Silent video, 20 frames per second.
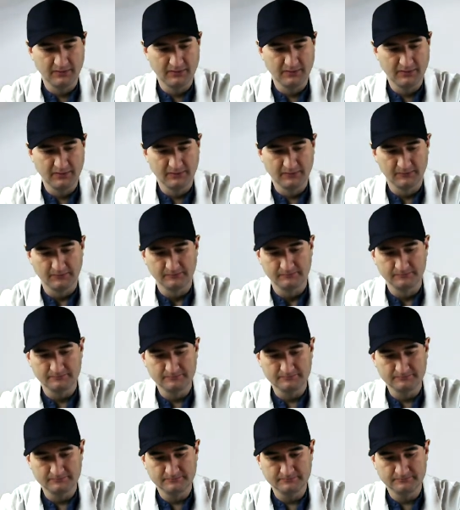
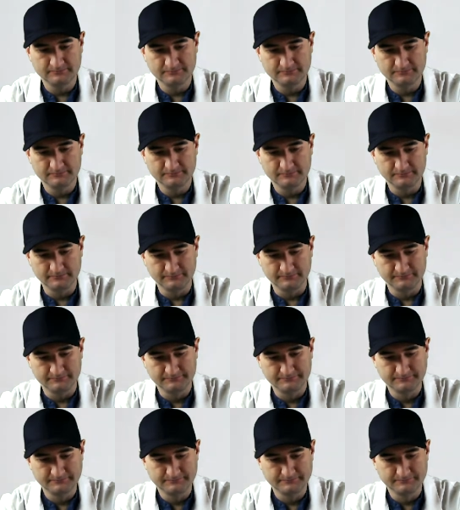
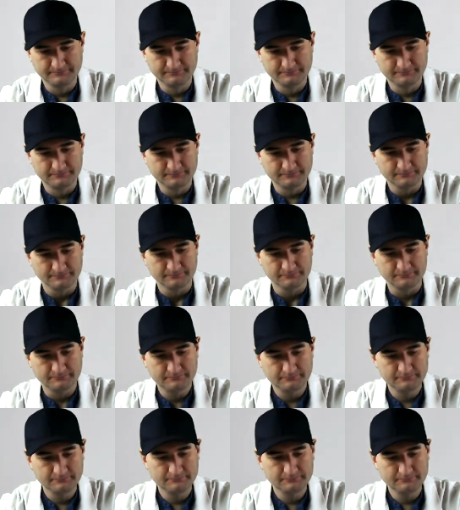
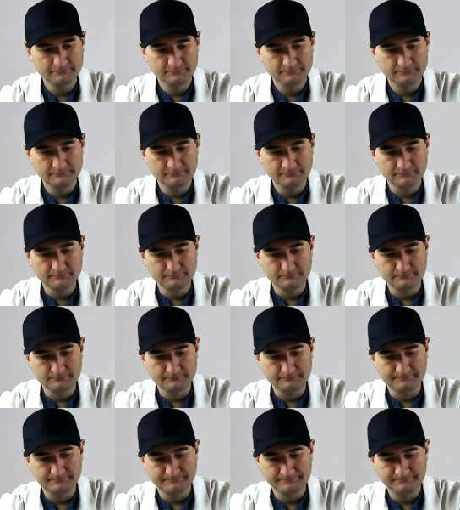
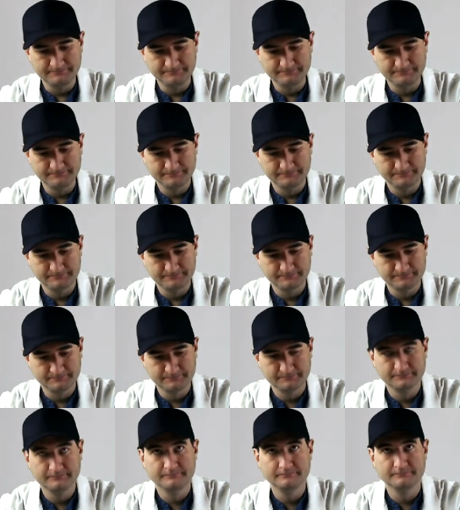
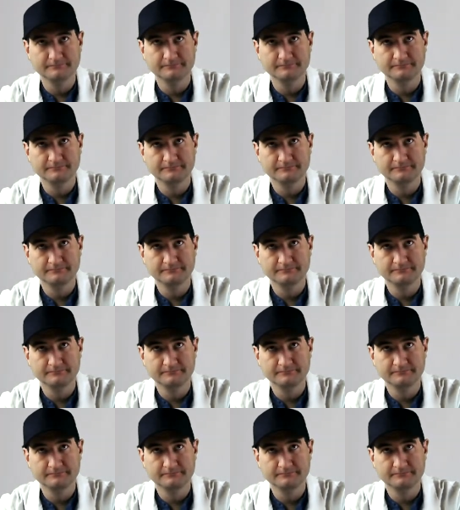Nothing is said.